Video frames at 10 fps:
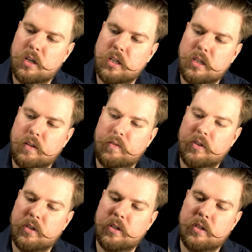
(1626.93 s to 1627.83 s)

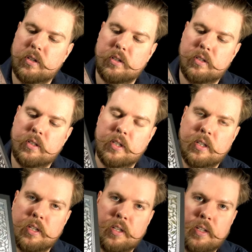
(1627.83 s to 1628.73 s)
Lattafa.
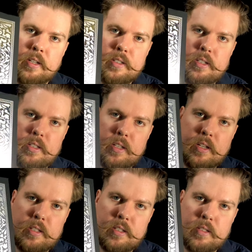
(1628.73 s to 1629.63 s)
So you see,
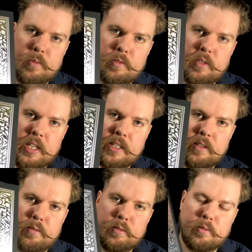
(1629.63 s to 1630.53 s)
it's
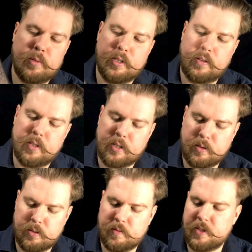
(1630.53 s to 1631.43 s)
reflective, really, really
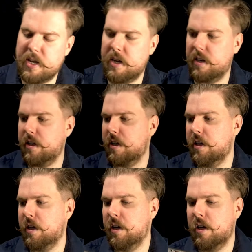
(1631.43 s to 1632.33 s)
cool.
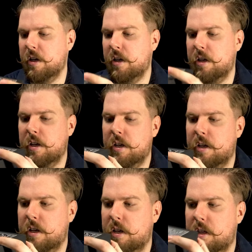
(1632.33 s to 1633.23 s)
And
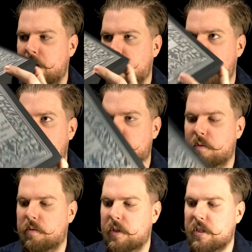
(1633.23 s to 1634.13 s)

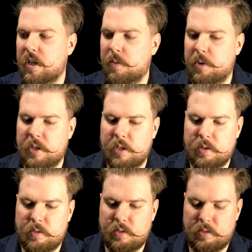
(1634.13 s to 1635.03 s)
it's got one of
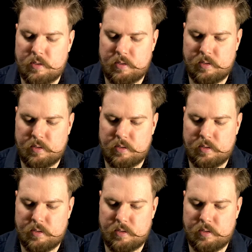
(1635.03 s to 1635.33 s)
those